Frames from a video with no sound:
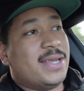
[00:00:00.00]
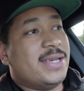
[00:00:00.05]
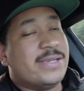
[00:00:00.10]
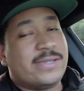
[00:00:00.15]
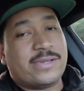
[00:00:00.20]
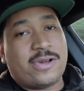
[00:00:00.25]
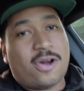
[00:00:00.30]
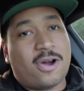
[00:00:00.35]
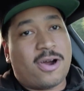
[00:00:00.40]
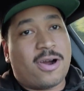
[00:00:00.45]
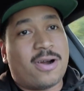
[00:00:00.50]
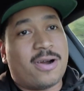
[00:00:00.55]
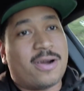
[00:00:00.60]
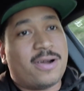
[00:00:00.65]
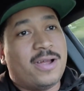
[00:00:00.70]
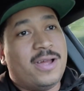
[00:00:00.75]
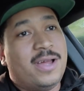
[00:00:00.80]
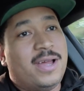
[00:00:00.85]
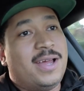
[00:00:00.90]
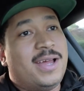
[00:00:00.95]
These are
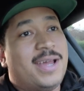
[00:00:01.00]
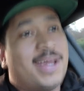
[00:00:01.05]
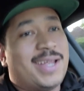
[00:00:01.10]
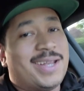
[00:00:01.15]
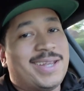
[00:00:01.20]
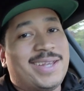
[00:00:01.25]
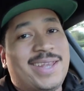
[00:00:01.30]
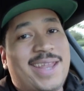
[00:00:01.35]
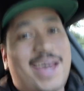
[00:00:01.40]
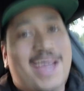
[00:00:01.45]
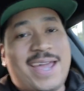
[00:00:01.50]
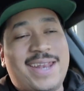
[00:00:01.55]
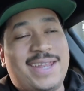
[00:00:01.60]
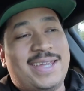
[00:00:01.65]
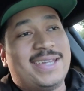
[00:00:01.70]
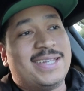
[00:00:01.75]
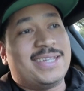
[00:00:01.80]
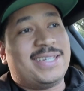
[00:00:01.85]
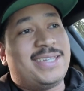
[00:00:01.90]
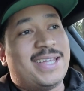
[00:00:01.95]
night
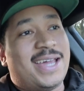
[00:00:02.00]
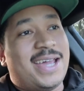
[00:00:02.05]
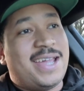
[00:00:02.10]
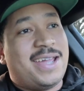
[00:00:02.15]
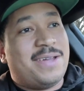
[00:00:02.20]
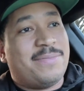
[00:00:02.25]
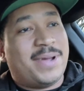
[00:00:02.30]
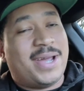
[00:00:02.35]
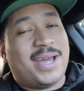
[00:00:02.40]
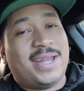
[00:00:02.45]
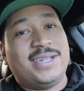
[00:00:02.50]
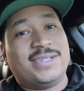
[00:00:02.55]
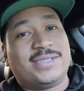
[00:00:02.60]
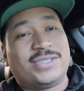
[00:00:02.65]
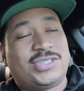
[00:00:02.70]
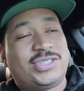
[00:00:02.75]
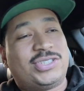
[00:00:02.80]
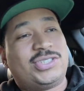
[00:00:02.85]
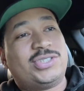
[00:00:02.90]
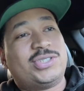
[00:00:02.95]
and day, man. These
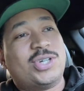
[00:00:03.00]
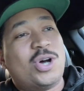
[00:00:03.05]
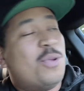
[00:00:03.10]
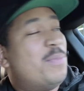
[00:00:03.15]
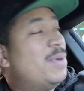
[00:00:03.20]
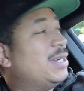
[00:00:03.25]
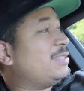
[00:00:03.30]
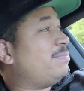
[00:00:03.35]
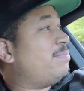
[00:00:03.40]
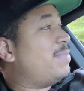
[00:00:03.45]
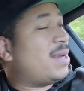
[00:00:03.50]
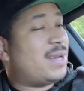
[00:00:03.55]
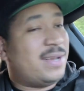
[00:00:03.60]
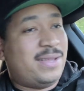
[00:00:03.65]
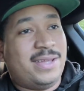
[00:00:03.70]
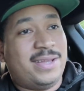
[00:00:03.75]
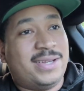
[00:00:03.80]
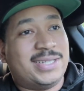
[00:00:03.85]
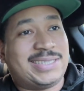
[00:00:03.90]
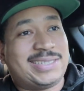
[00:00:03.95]
are so much better
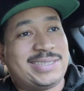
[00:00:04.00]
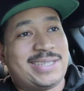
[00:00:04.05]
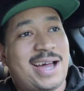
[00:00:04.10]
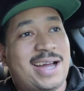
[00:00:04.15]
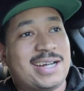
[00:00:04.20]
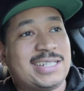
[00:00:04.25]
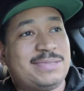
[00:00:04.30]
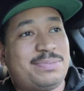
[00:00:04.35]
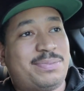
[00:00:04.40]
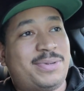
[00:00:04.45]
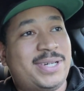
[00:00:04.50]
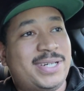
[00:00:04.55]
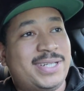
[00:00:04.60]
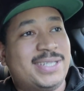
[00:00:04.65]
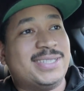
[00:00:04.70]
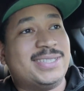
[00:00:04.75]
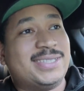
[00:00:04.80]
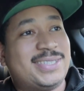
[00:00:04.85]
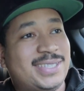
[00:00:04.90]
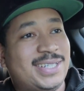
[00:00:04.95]
than the stock
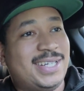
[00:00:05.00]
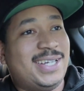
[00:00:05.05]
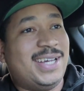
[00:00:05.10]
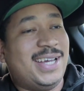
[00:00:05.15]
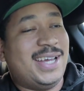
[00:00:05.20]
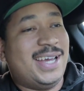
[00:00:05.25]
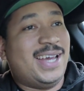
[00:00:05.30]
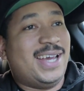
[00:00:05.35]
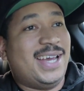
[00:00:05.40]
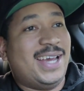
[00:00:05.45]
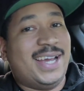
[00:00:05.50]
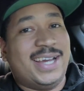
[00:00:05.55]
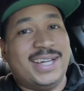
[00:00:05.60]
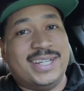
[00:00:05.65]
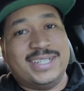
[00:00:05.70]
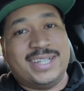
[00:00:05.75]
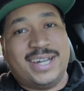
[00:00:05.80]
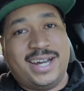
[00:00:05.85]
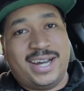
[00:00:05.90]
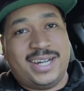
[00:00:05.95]
springs
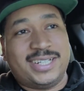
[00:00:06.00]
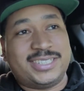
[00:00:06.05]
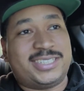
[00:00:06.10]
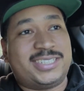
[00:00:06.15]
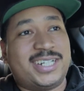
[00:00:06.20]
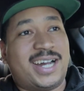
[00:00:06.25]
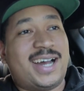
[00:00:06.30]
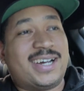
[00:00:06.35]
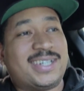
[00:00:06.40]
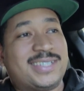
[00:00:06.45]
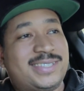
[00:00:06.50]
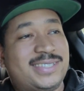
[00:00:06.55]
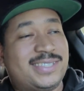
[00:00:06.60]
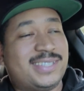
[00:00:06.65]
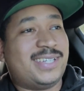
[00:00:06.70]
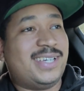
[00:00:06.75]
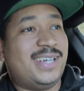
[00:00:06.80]
and shocks.